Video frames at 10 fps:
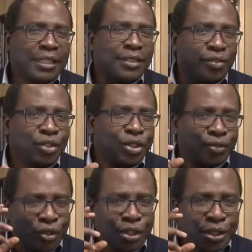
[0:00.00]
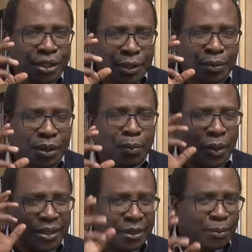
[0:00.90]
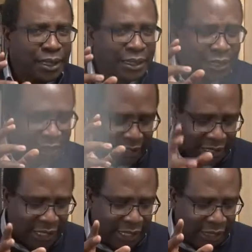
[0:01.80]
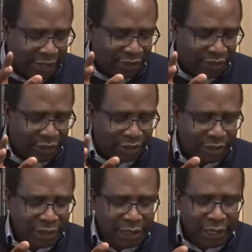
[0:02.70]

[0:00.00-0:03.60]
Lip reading: is a vision. Vision is simply the possibilities that lie ahead of us.